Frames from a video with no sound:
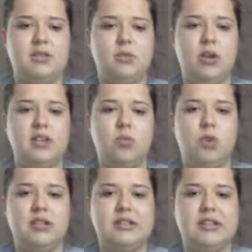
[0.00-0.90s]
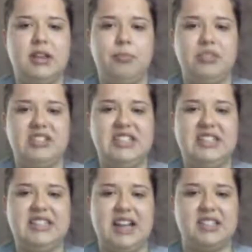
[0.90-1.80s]
This one is one sample
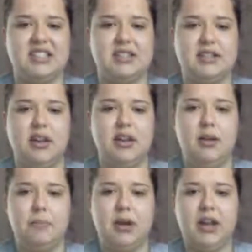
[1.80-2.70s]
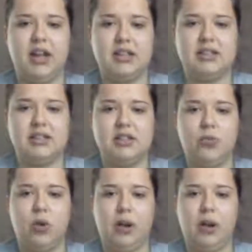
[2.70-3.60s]
t-test because
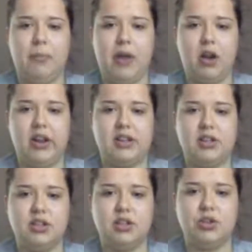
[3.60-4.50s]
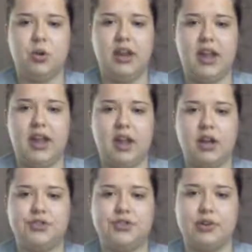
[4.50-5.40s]
we're comparing it to the
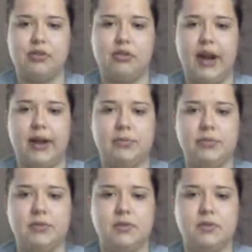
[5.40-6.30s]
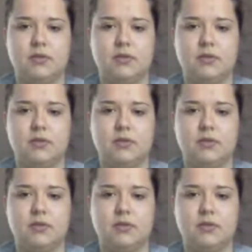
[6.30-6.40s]
2,800 grams.